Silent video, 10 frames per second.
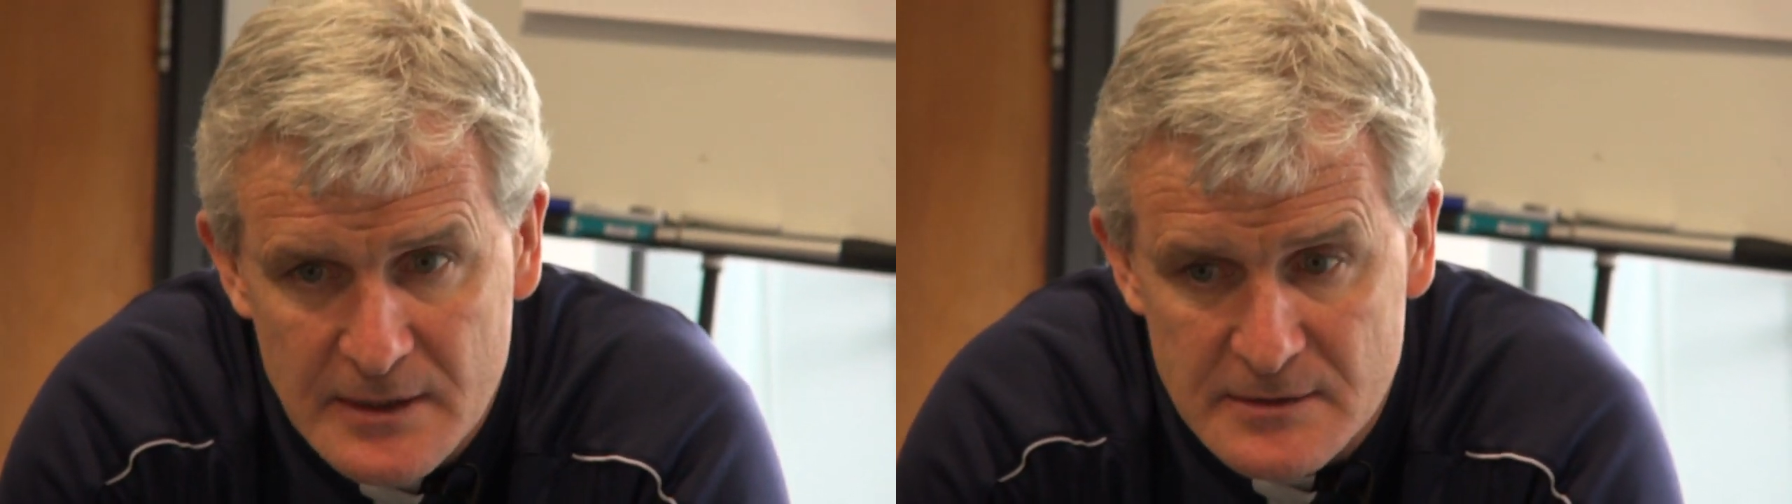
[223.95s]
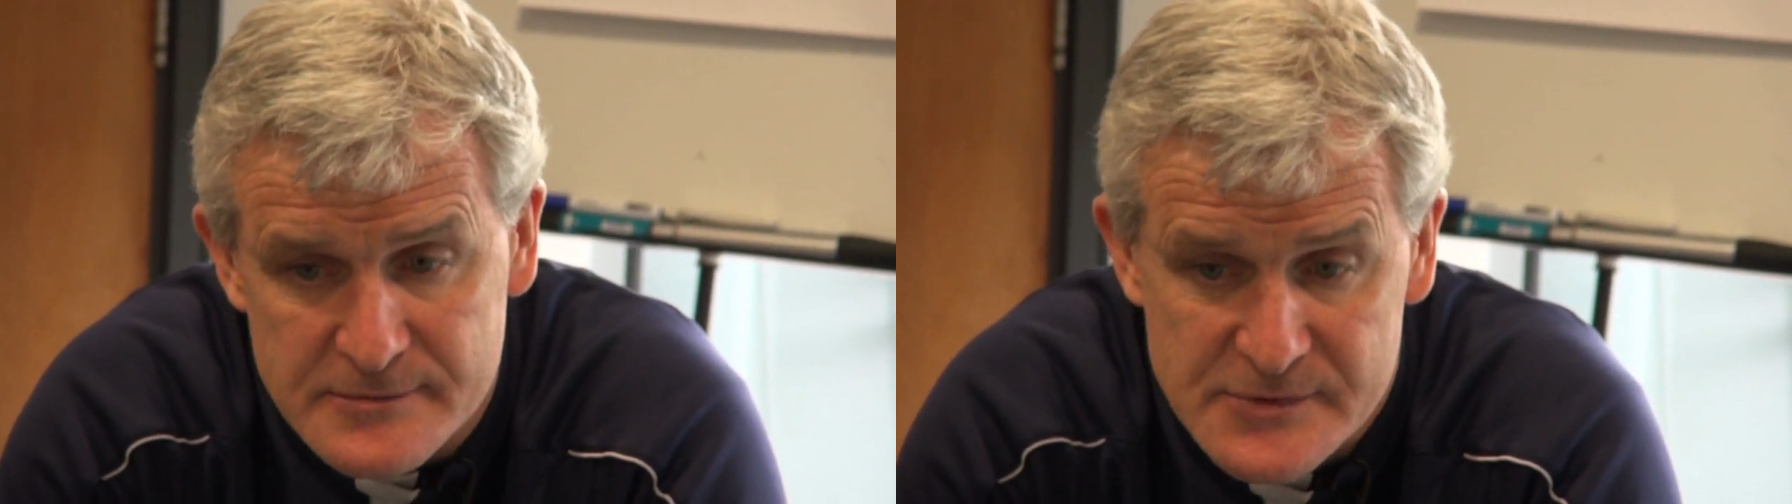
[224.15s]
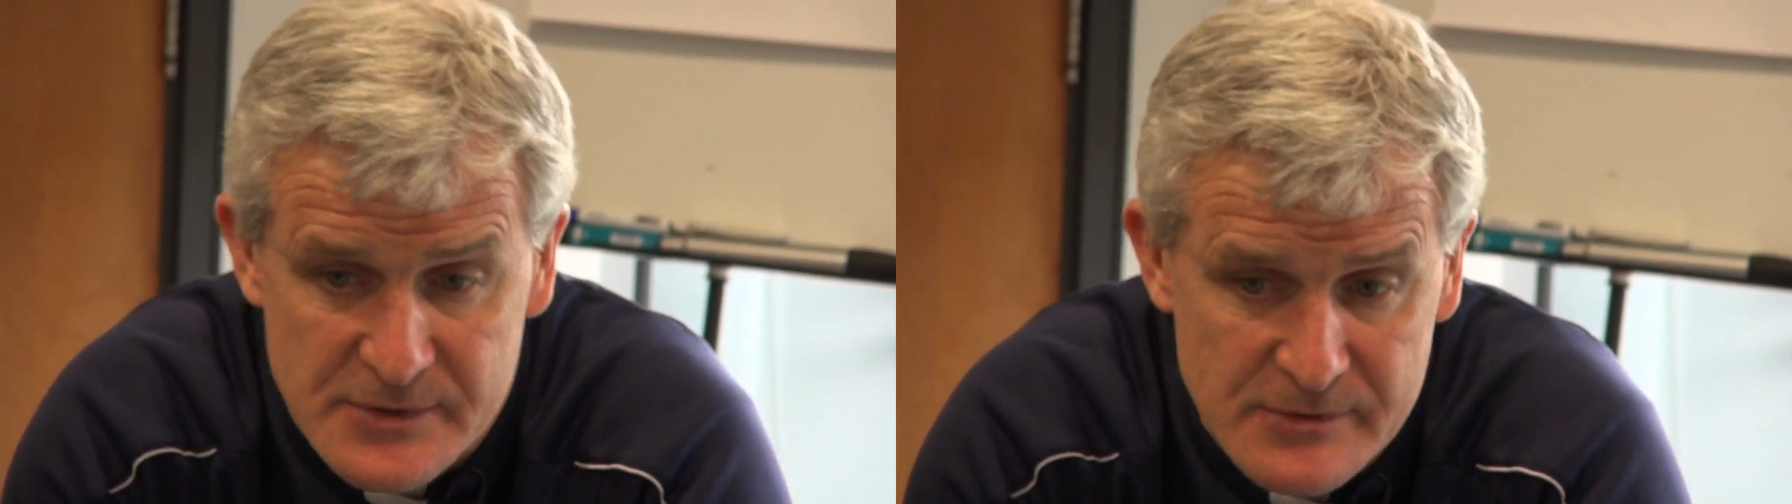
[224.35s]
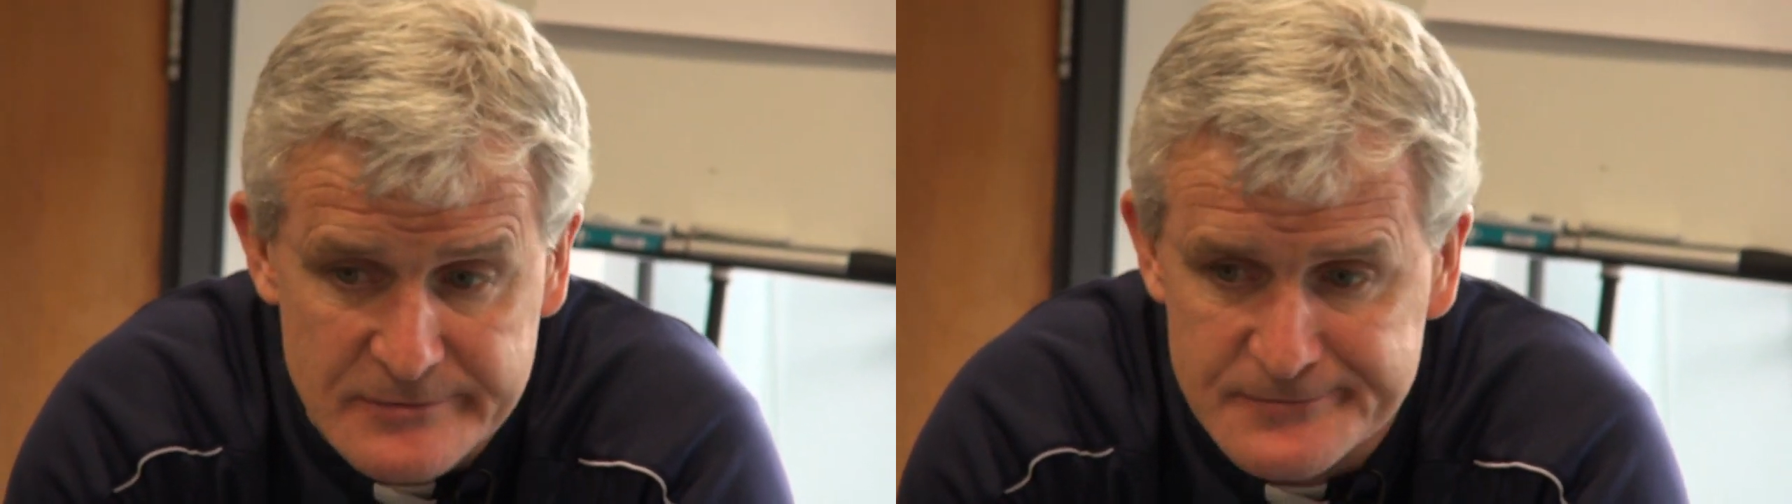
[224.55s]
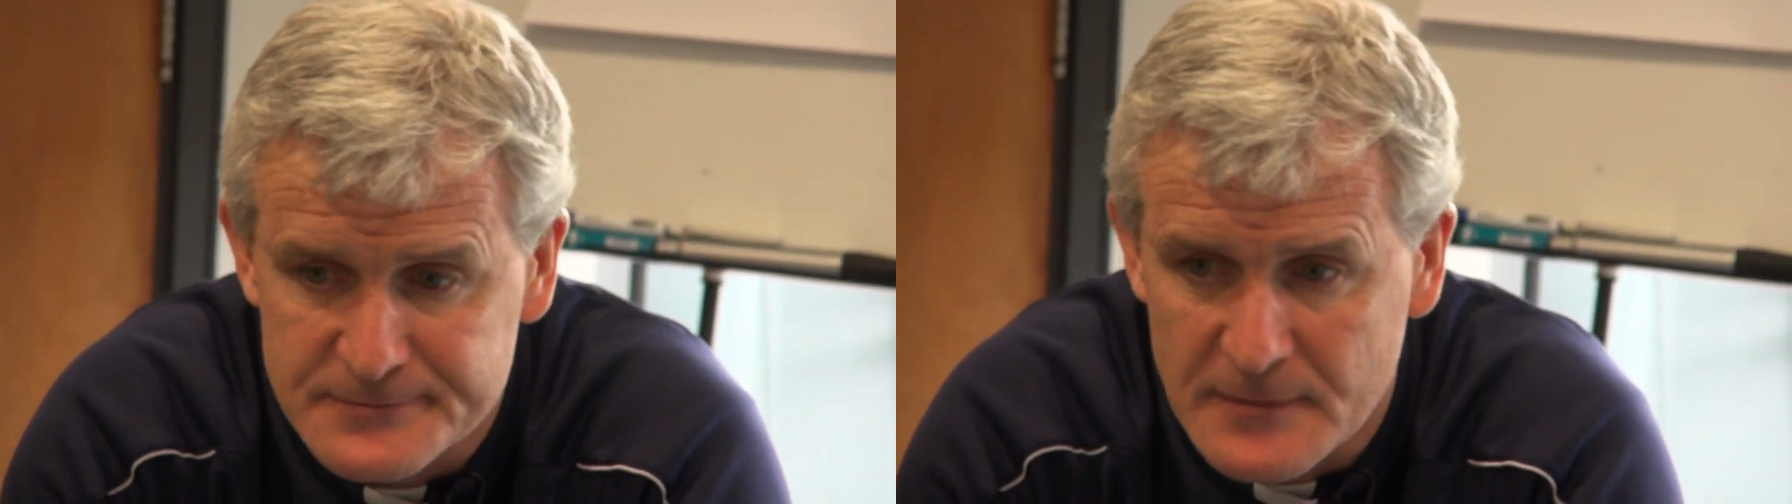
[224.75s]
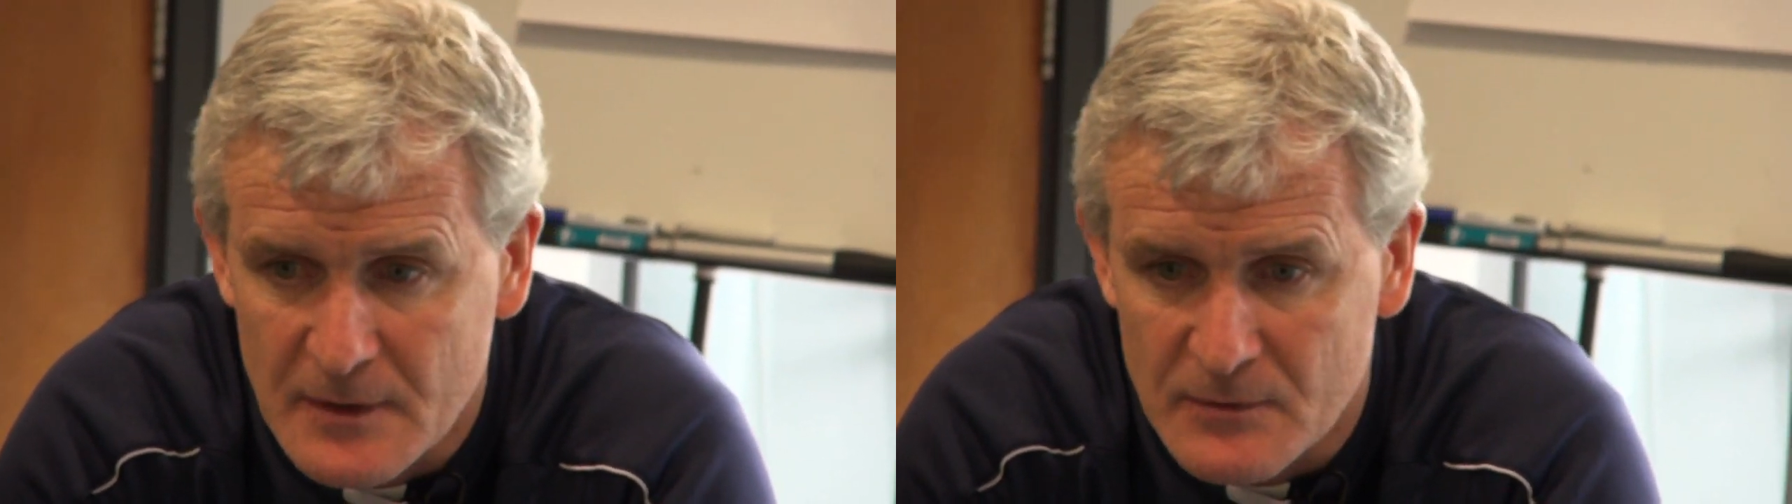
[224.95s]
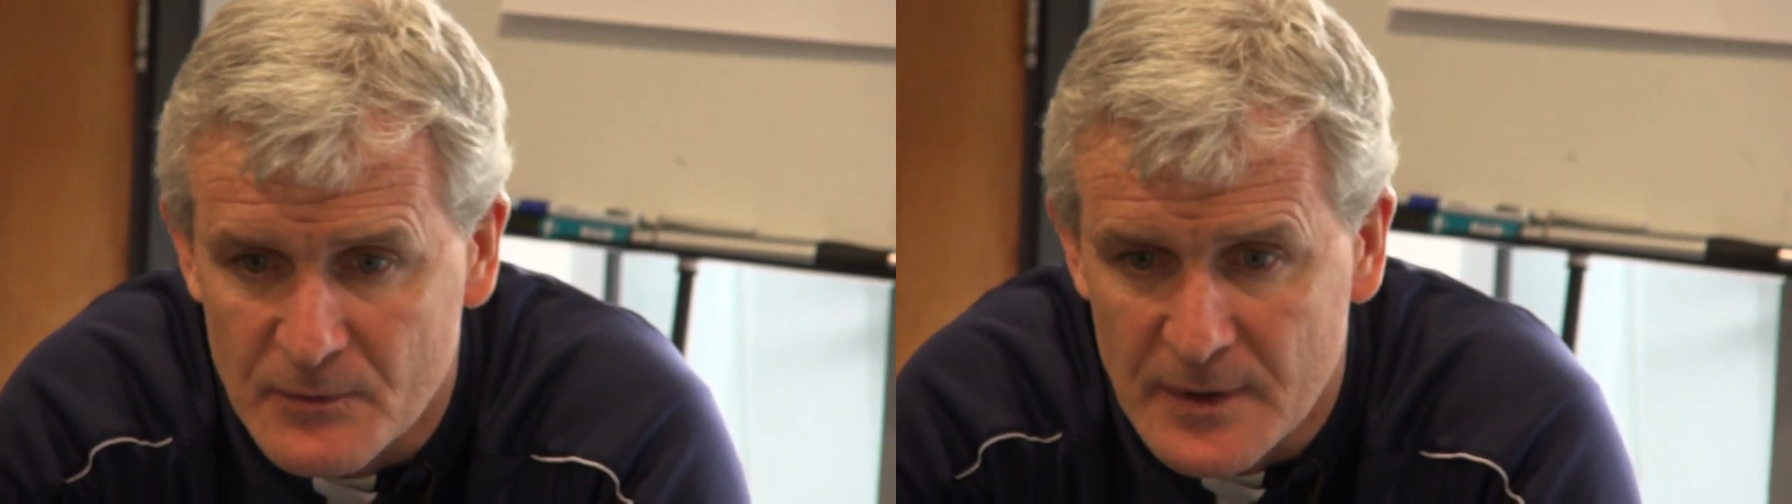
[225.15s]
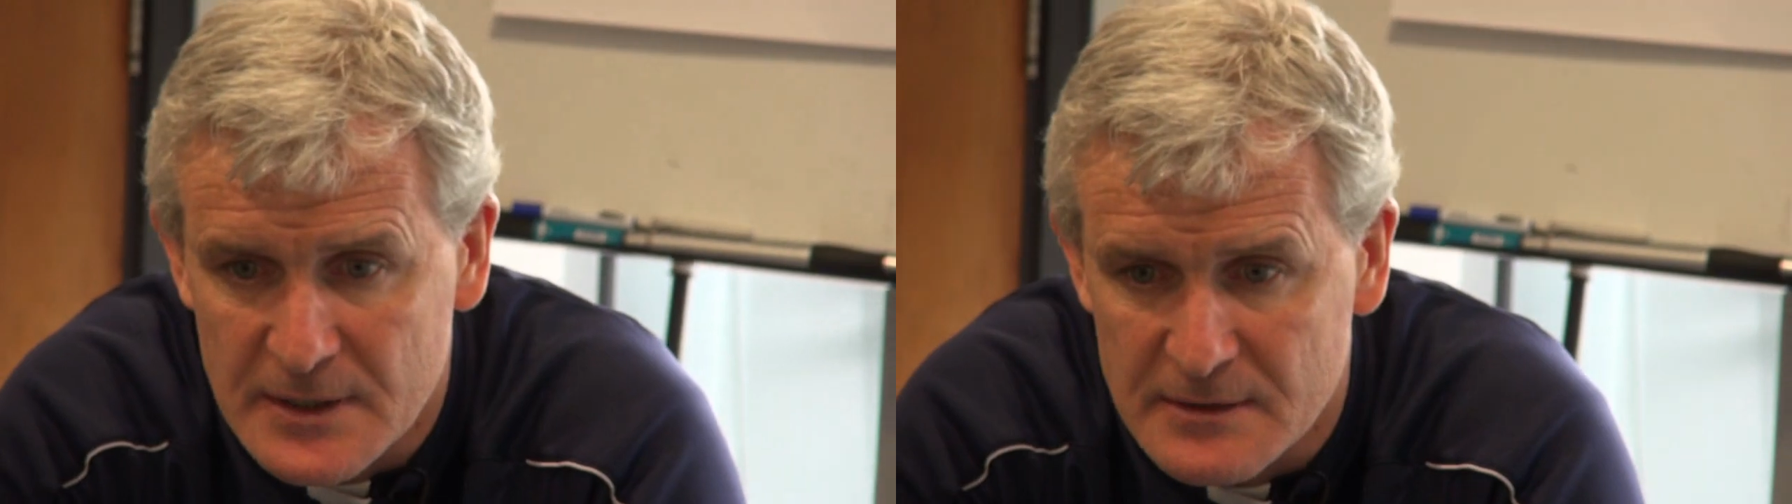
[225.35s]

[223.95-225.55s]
So why